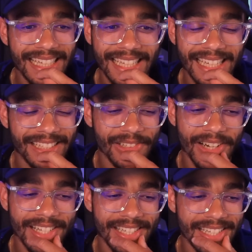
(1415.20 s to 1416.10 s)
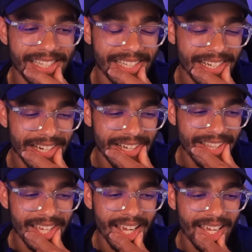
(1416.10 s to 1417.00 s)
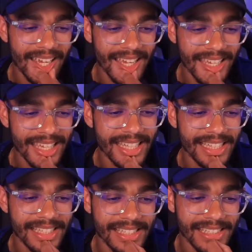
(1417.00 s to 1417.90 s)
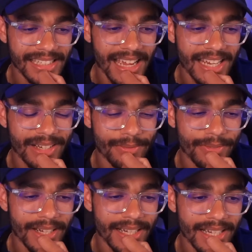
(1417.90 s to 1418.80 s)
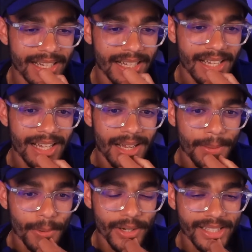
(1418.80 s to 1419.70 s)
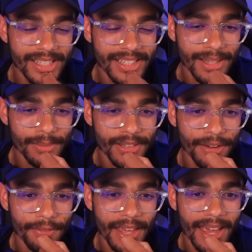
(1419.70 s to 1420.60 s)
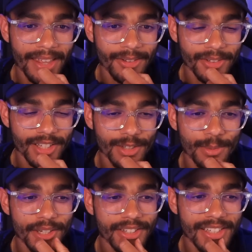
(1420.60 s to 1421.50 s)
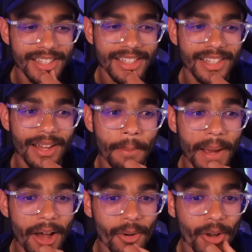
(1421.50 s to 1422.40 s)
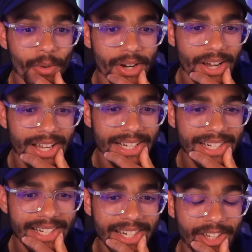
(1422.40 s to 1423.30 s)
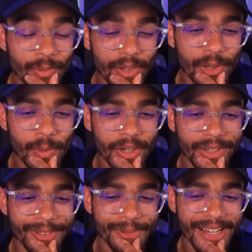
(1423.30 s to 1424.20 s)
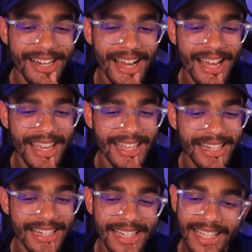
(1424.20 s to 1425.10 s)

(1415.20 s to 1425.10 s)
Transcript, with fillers: it's crazy, you know, I, I get this is kind of uh, points to some stuff that there's conspiracies about going on in the real world and whatnot. And